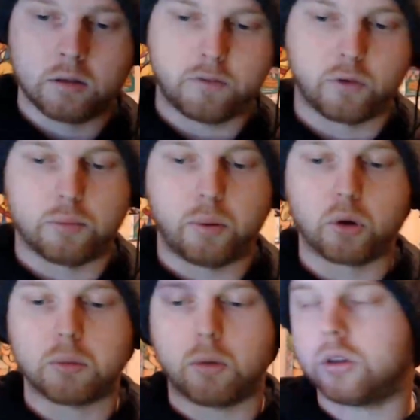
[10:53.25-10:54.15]
for the
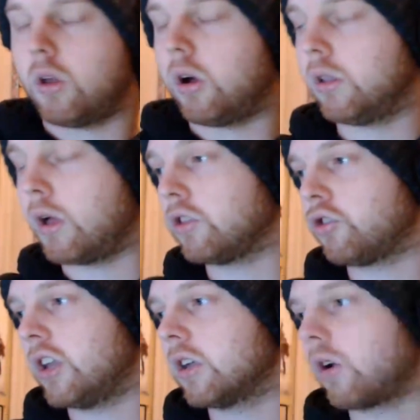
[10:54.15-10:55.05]
Pokemon Online
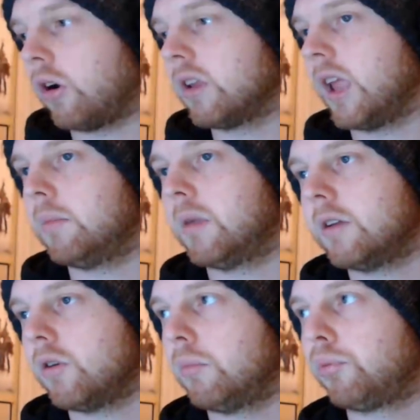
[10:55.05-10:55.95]
Trading Card game that I
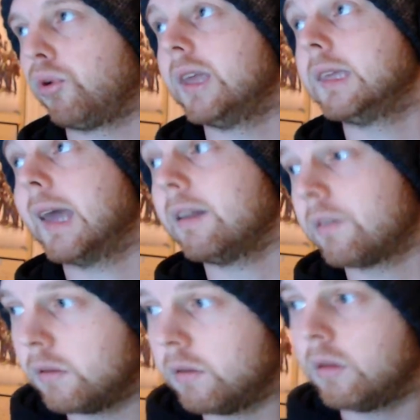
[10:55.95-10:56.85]
don't play yet.
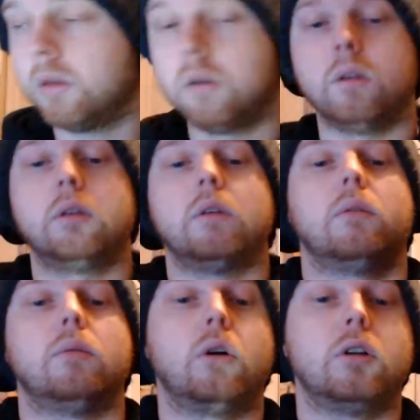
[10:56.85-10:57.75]

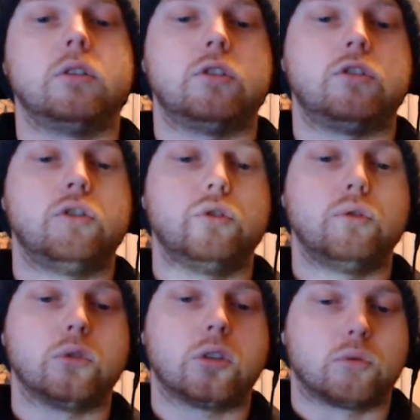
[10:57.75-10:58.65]
One, two,
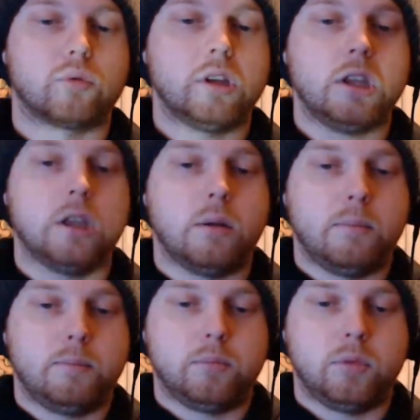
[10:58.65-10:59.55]
three.
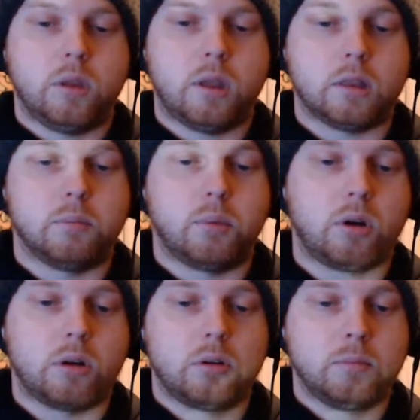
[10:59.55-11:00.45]
At the
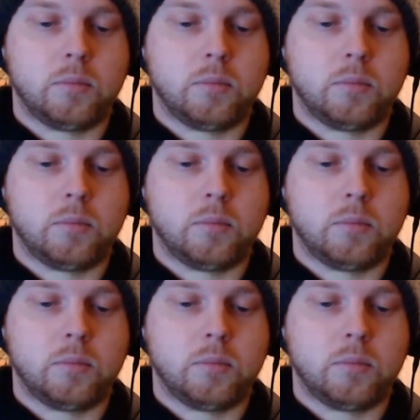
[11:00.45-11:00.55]
bottom.